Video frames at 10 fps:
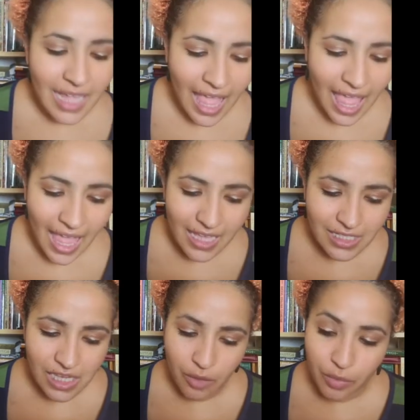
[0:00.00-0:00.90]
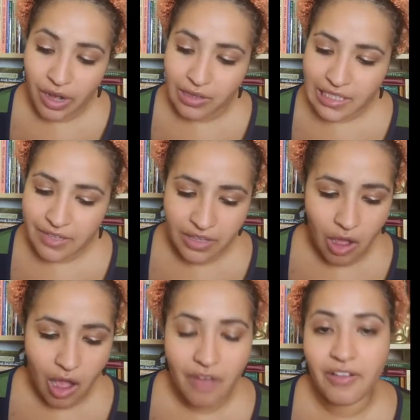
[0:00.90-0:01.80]
And uh, we are leaving
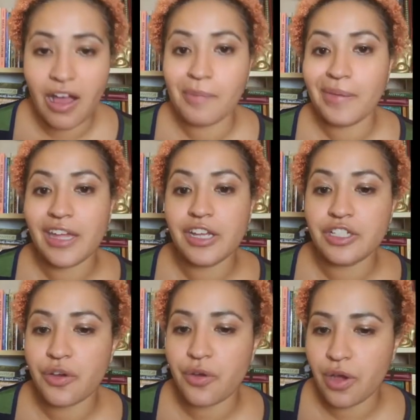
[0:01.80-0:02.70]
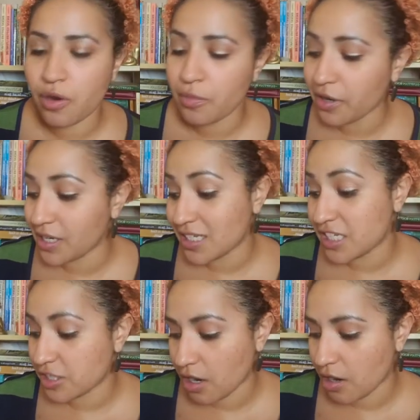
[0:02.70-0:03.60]
off on page, or we're going to
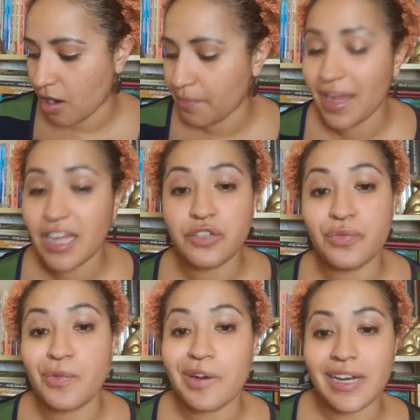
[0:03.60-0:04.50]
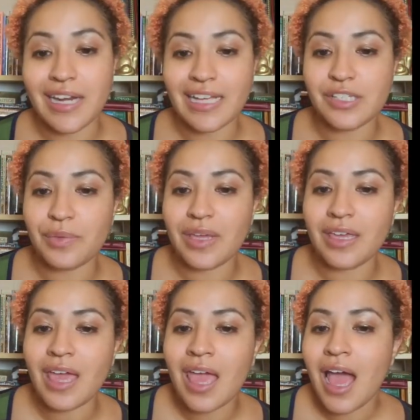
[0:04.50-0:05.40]
start on page 40 next week.
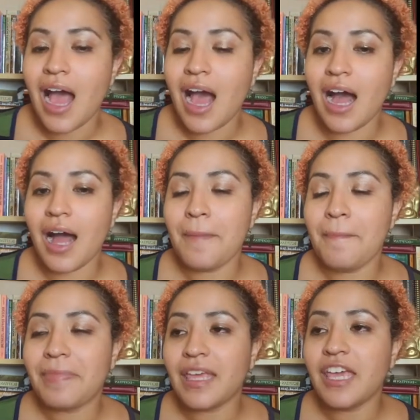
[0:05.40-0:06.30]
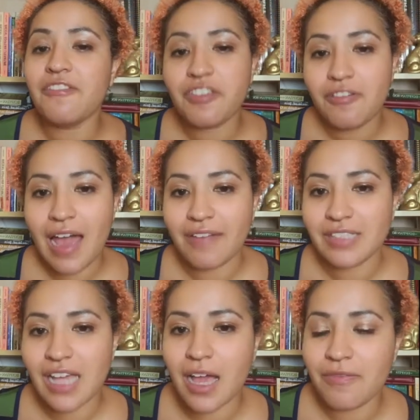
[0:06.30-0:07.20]
Um, if you have
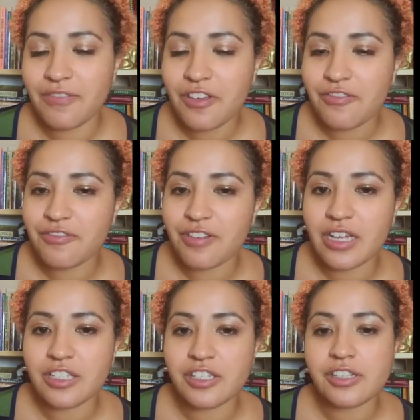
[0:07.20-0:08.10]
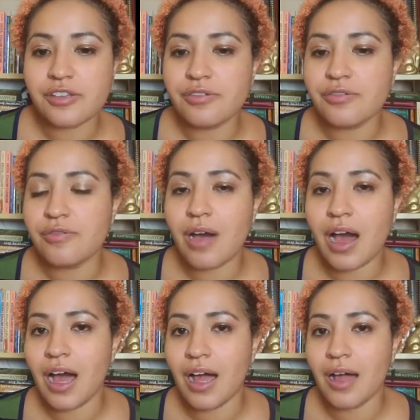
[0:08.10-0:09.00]
time, feel free to
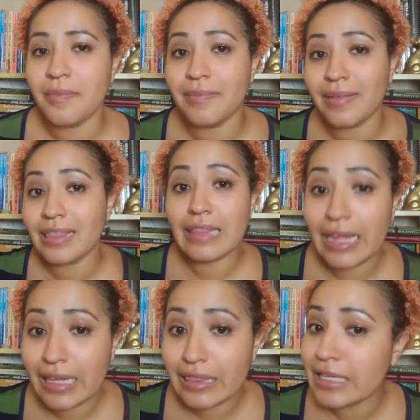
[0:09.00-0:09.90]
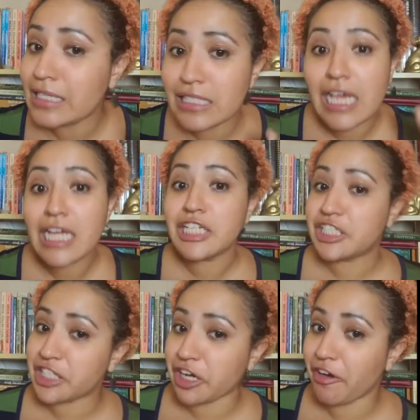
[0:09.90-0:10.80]
um, like this
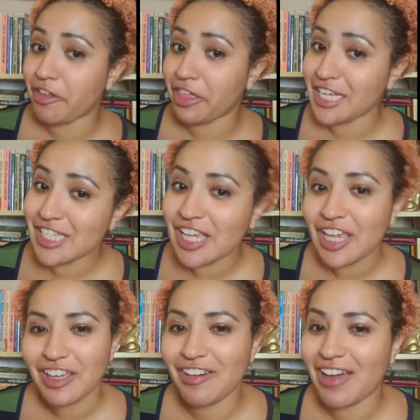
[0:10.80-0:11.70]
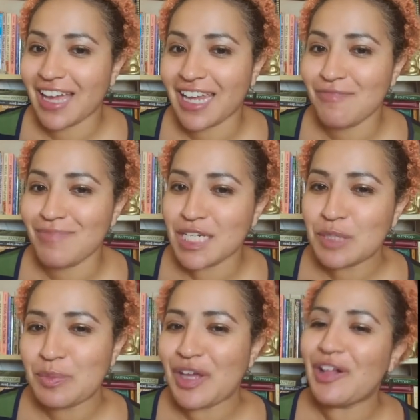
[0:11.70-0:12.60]
share this. You know, I got to give my
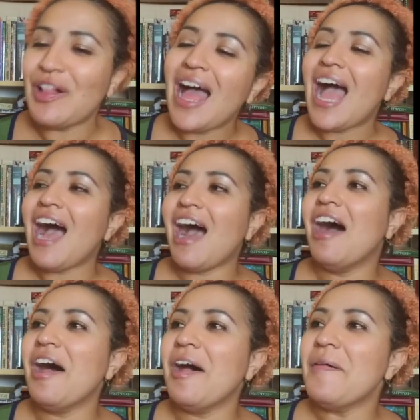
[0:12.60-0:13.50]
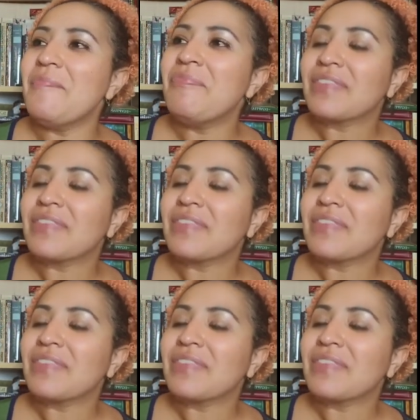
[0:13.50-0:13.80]
spiel. Um,